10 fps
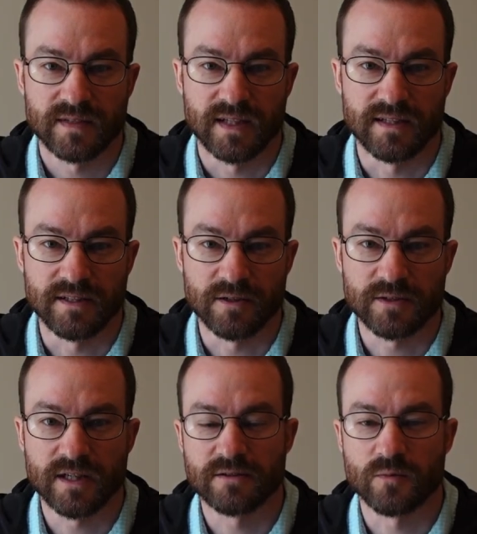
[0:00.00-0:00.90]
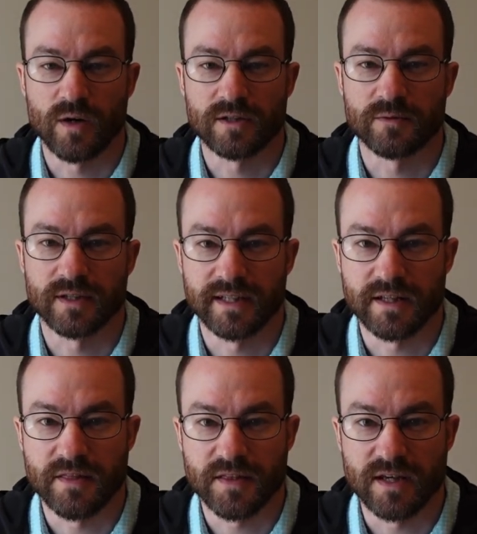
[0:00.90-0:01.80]
And the only other
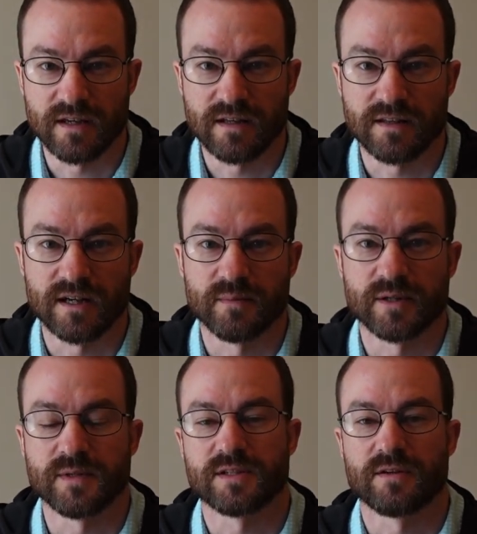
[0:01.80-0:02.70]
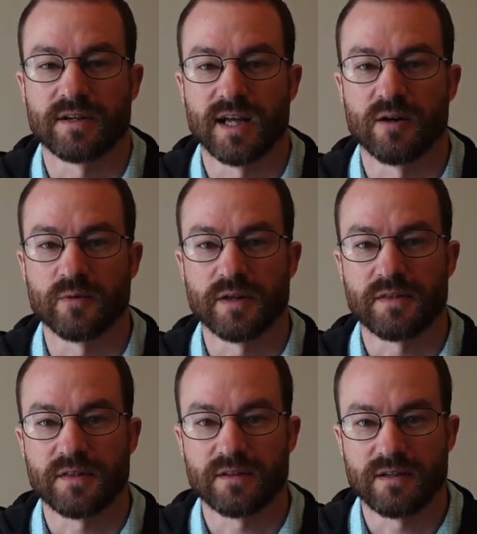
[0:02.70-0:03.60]
water-related thing that I'm going to be starting out
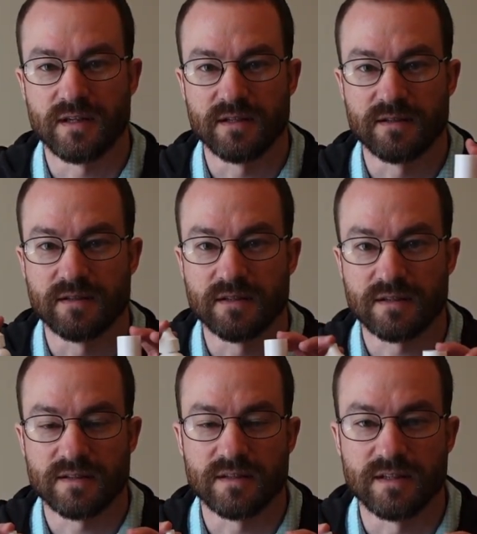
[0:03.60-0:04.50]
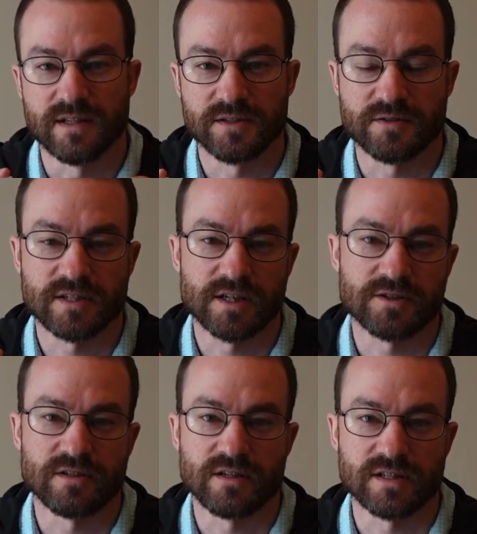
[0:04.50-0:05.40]
with in the desert
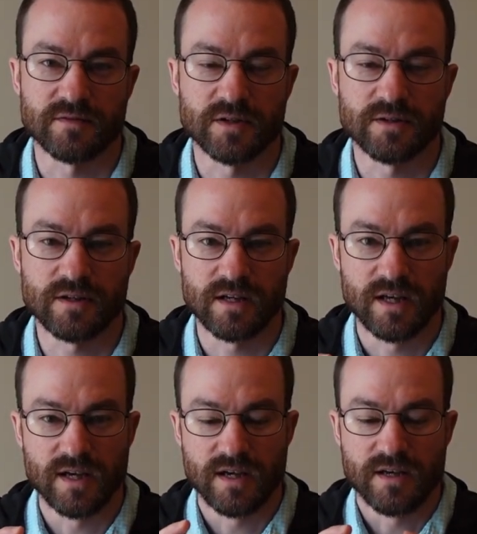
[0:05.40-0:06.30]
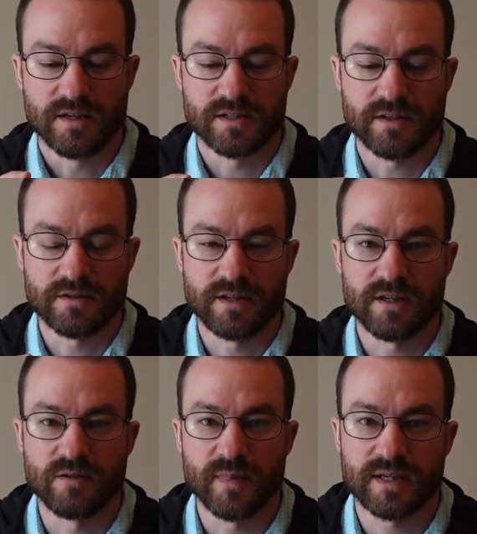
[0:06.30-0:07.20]
section, because I've heard southern
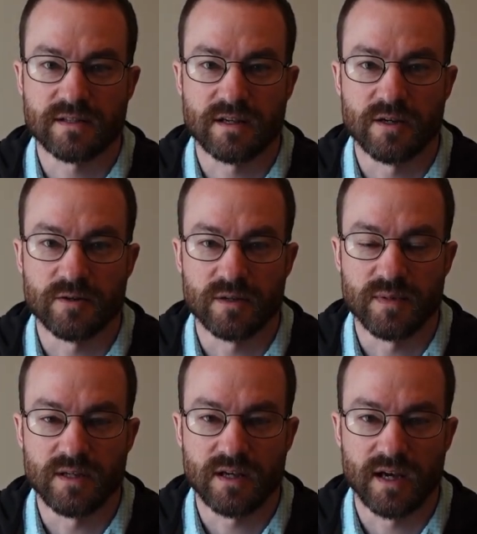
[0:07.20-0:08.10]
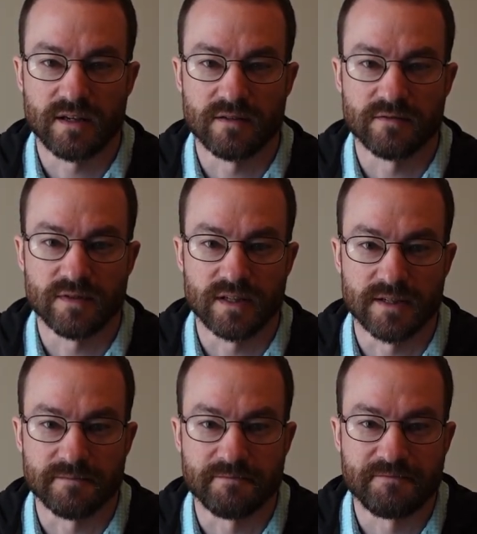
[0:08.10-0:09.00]
New Mexico can be kind of